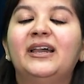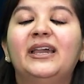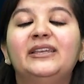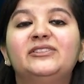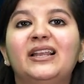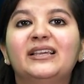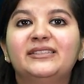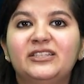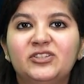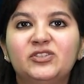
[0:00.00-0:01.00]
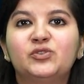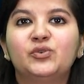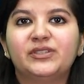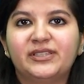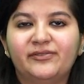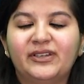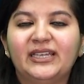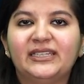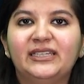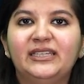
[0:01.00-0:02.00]
Age relaxations to reserve
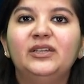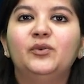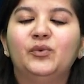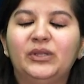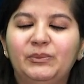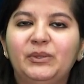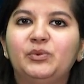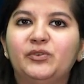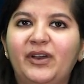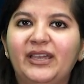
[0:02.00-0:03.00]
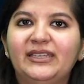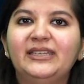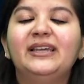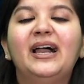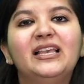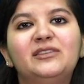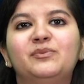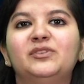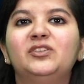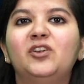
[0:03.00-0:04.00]
category will be provided as
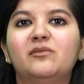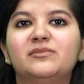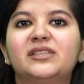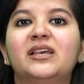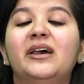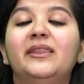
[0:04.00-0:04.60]
per the norms.